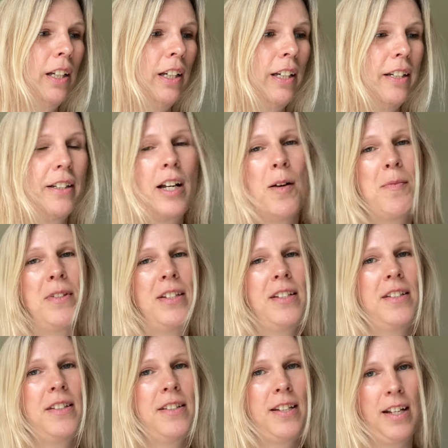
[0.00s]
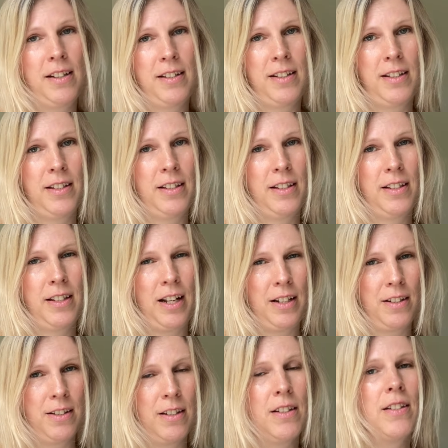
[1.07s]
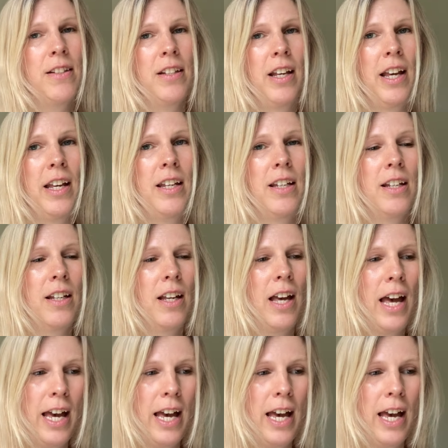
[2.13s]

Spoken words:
It comes in 10 sizes, A